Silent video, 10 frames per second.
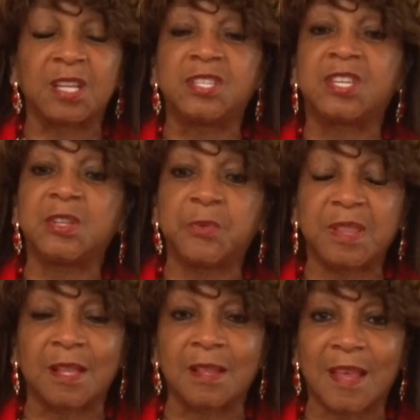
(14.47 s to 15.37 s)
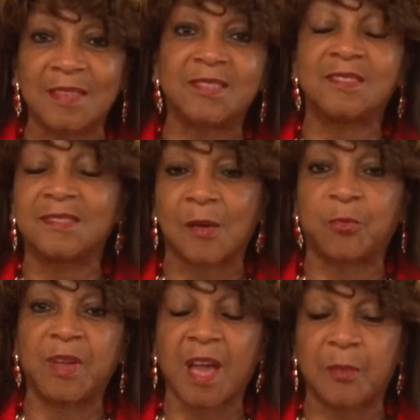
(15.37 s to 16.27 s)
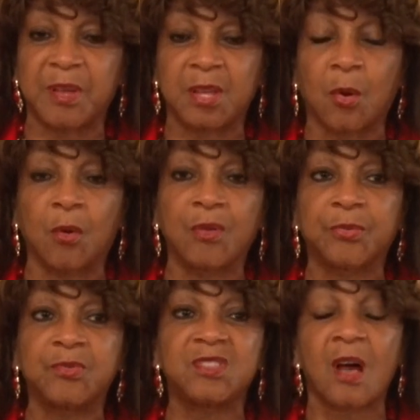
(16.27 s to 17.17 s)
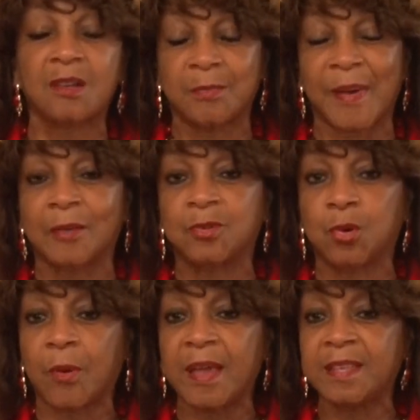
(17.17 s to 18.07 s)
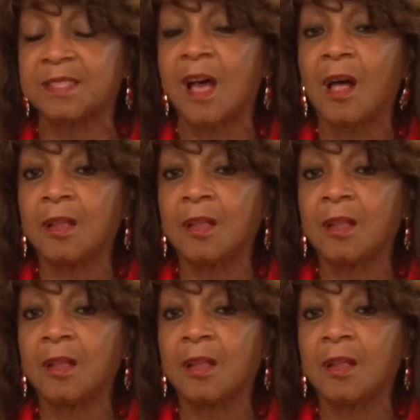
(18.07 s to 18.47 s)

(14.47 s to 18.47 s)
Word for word: continuing the lessons that we have been going through, talking about grace,